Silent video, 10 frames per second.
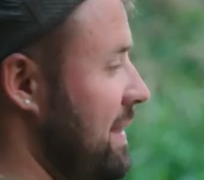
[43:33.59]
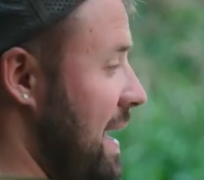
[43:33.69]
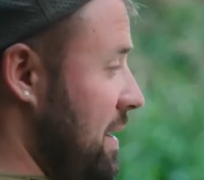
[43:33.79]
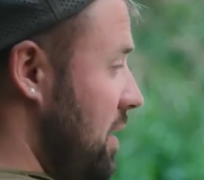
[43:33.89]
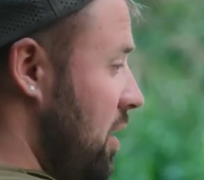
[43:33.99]

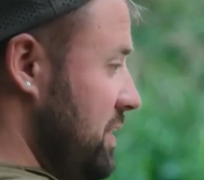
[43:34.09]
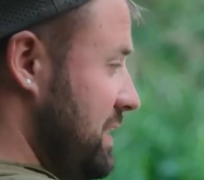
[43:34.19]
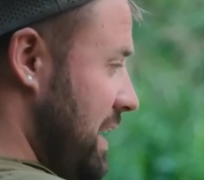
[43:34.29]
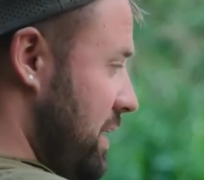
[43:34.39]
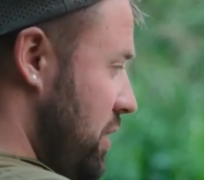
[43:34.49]
Then
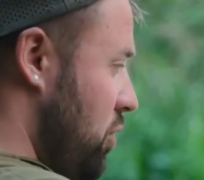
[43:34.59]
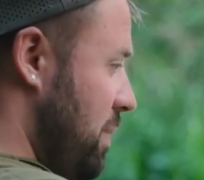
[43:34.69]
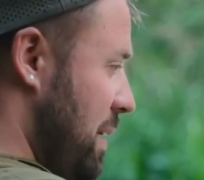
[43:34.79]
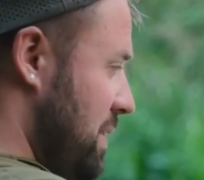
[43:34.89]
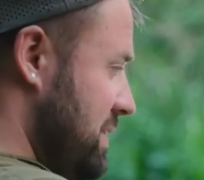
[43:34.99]
obviously your
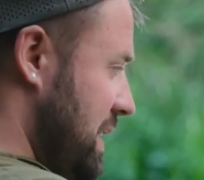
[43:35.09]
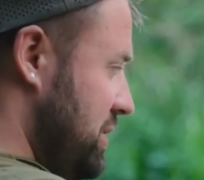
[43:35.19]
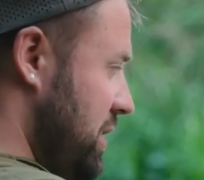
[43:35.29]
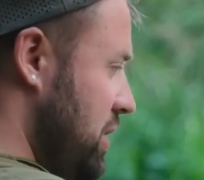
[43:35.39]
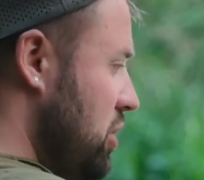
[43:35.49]
hook bait
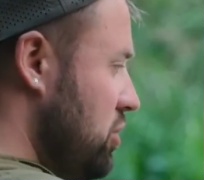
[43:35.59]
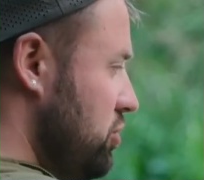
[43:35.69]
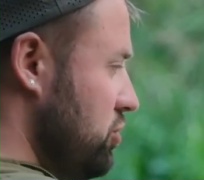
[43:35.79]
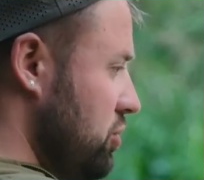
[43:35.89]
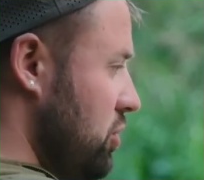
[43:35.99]
presentation
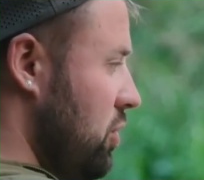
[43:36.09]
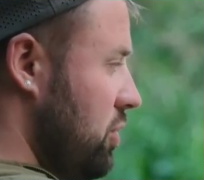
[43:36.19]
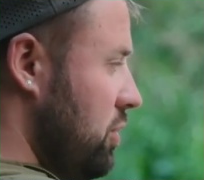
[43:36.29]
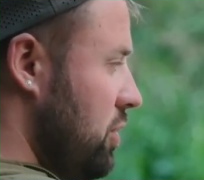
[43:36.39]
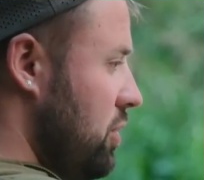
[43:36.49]
doesn't
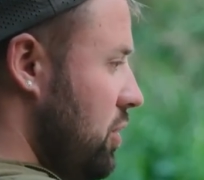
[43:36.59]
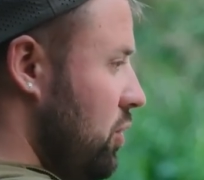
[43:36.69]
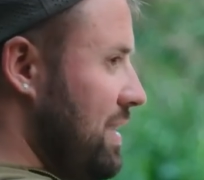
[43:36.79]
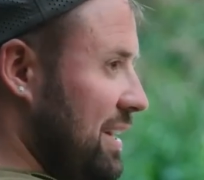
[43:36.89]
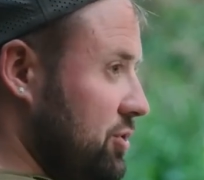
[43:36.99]
look
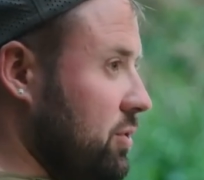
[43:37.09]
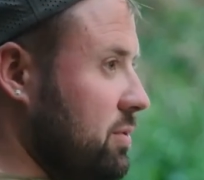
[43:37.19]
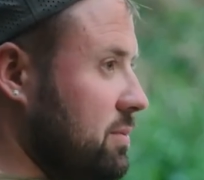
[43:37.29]
unnatural.